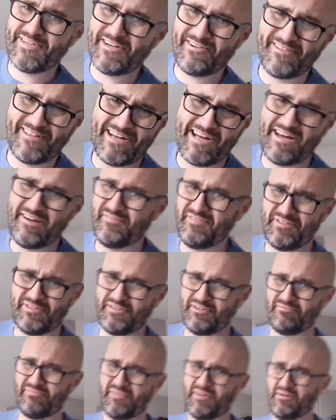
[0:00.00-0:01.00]
about that if you
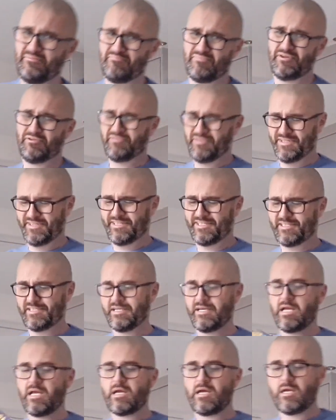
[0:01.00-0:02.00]
don't like
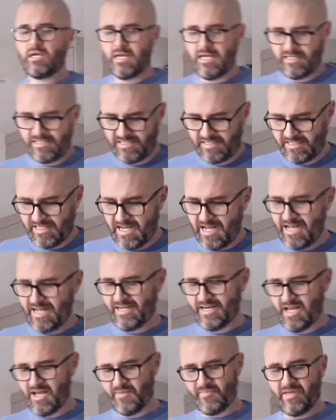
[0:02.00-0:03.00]
mucus.
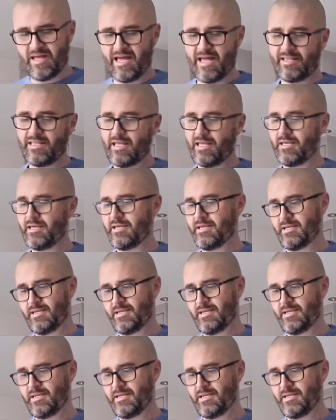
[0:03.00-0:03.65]
Starting up then,